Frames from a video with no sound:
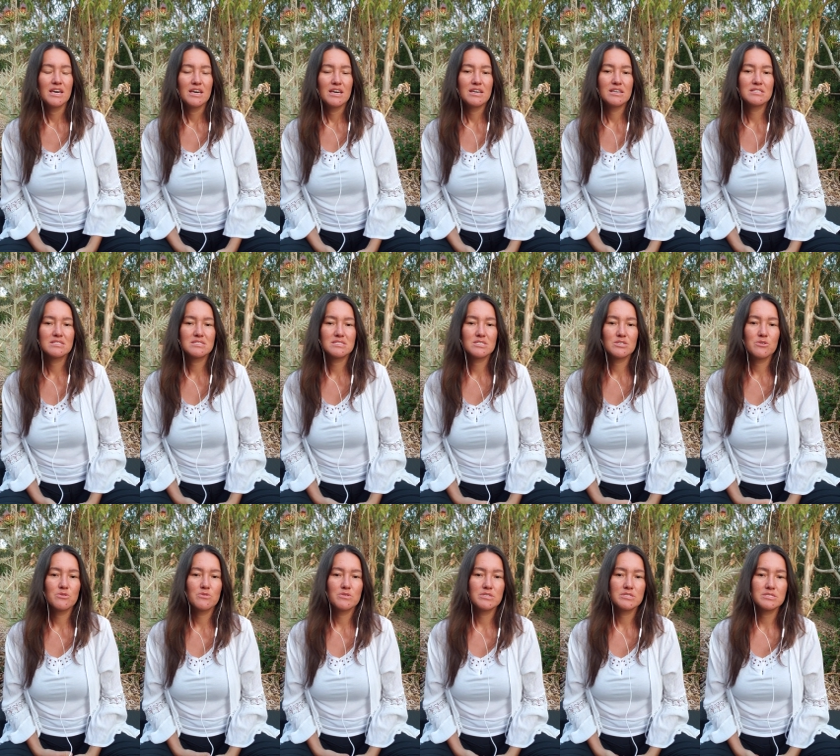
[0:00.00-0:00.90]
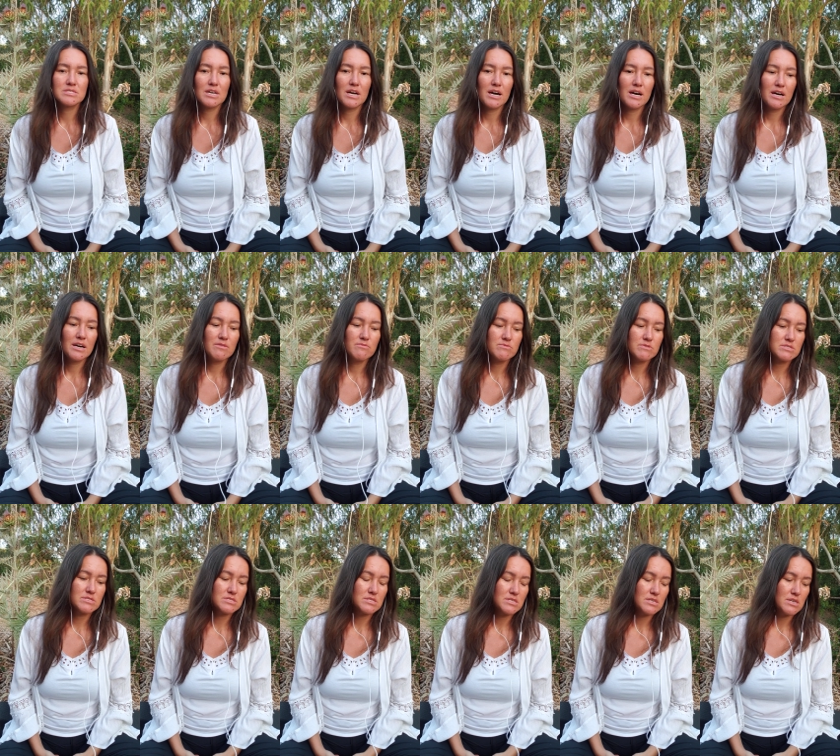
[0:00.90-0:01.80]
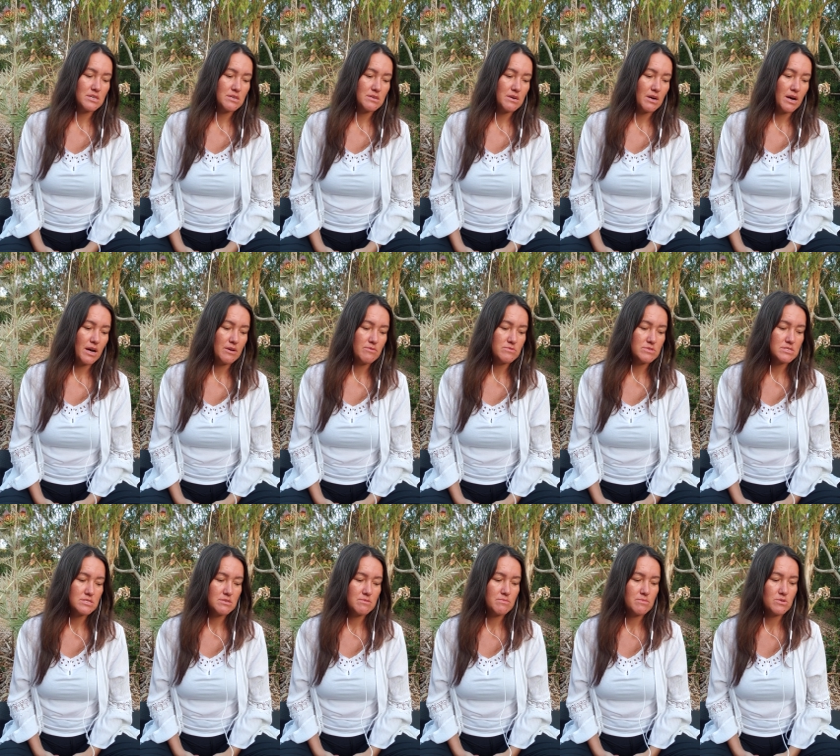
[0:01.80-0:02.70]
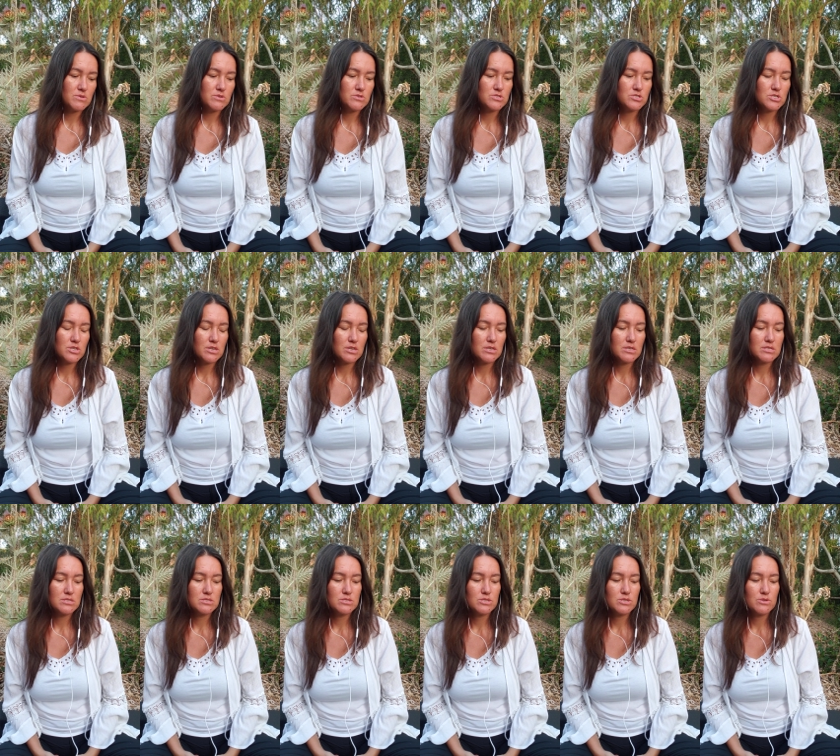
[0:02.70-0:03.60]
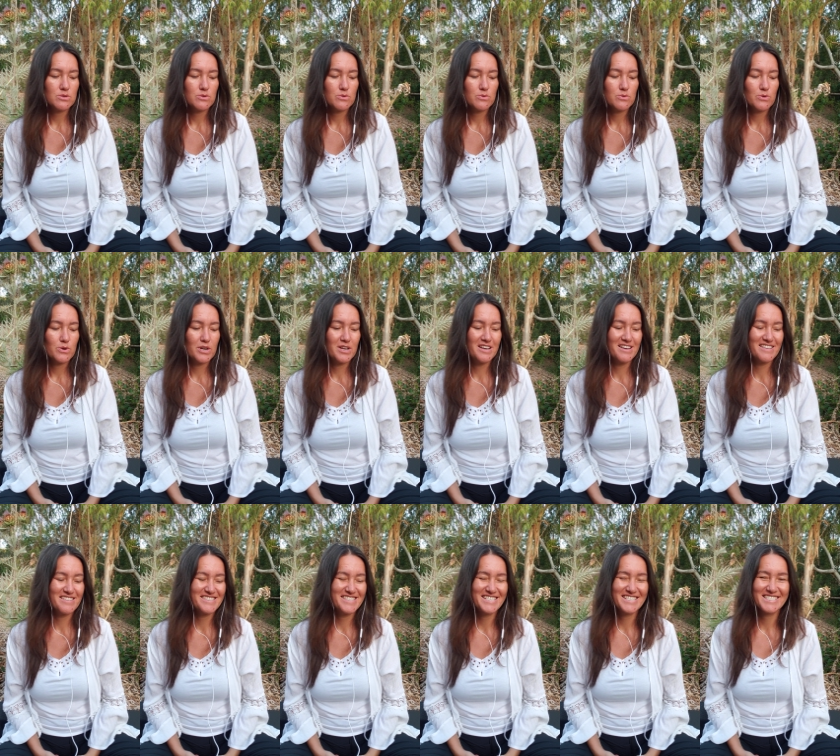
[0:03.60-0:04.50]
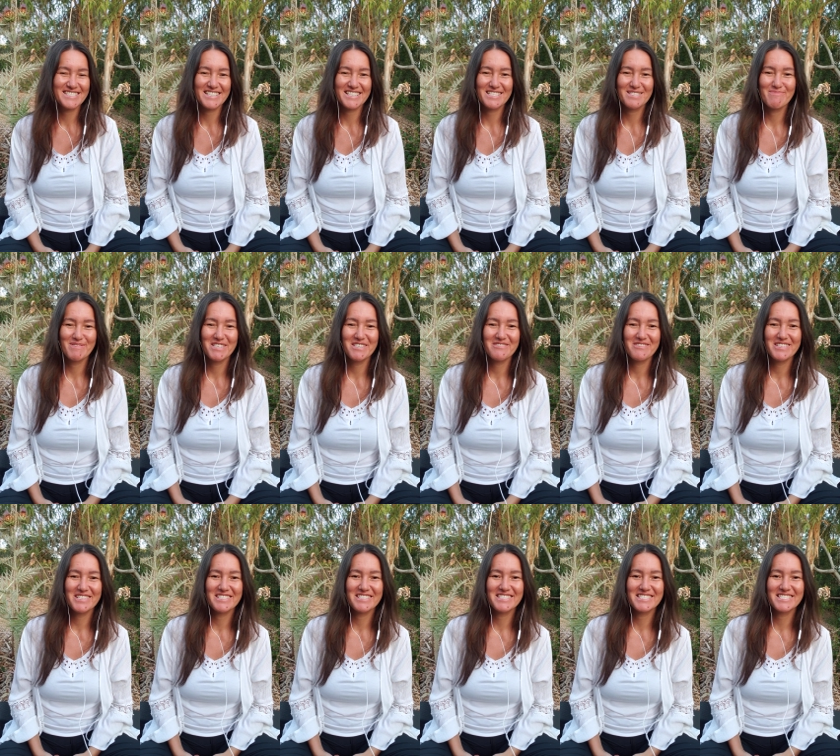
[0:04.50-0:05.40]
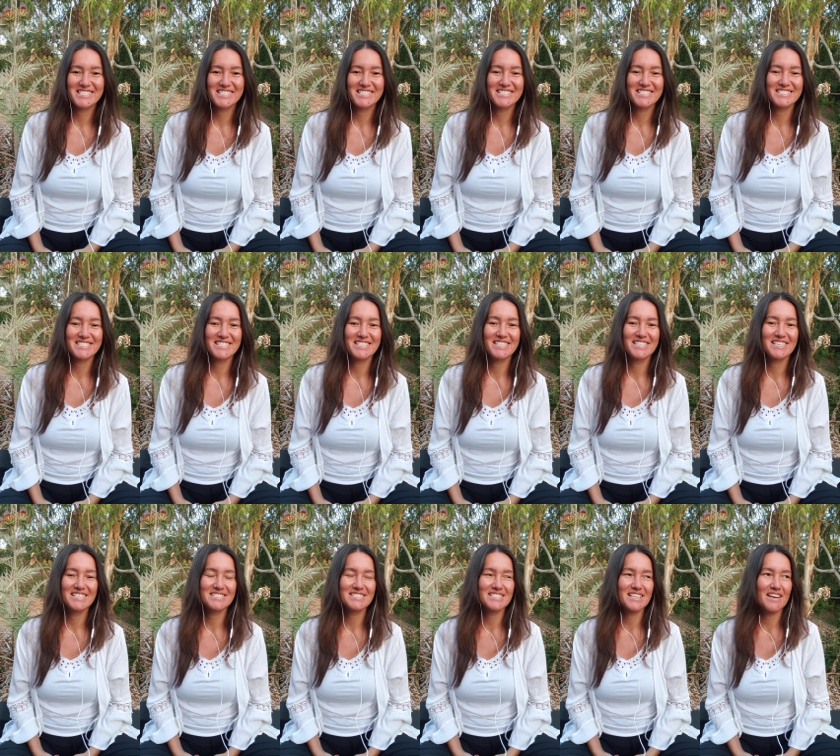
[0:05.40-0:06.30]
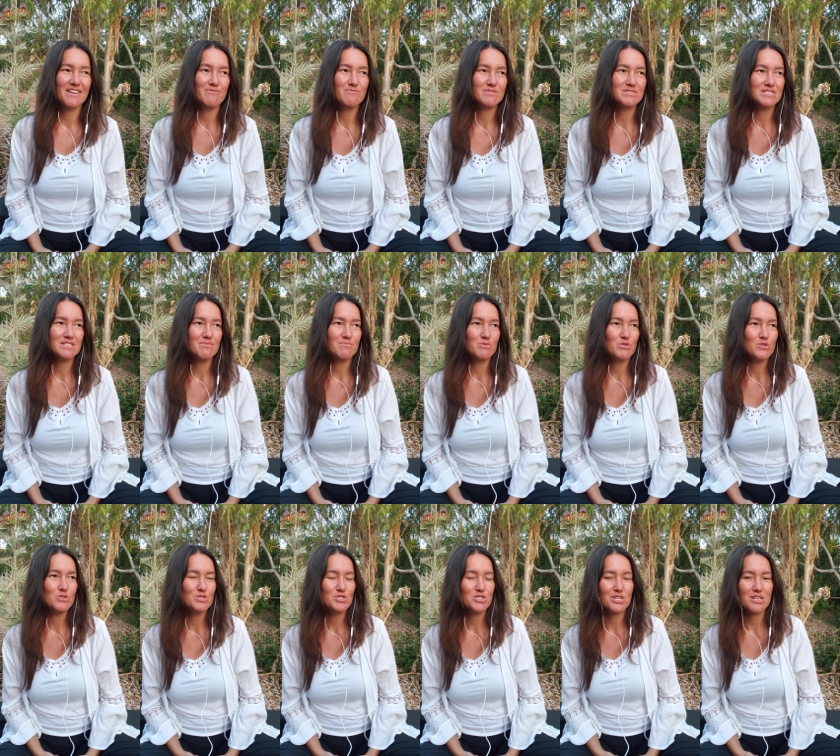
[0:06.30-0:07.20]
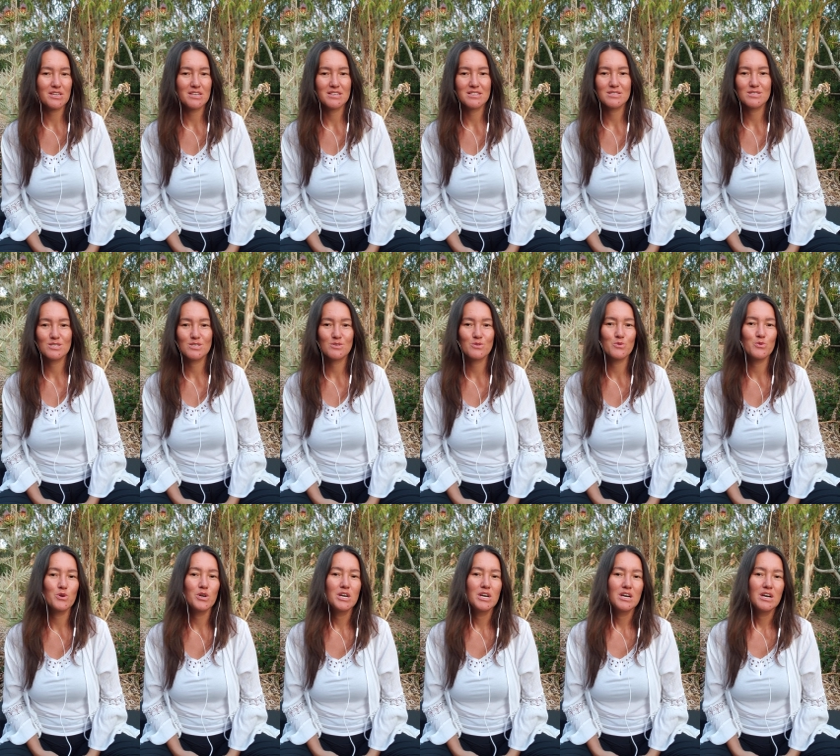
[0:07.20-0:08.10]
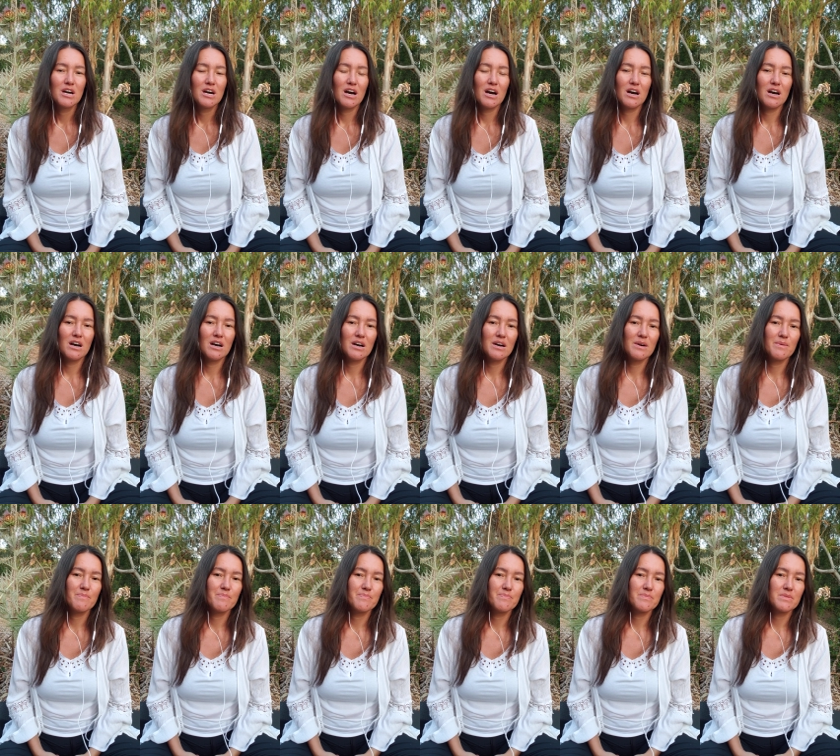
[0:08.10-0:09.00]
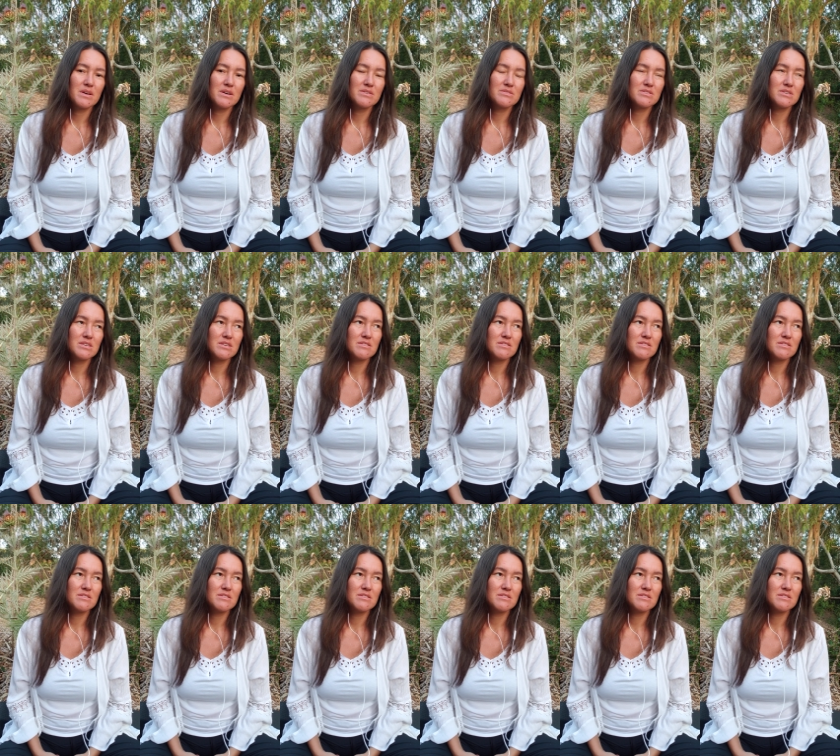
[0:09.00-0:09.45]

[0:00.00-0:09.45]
And so as I was emerging into these experiences, and as I was emerging into the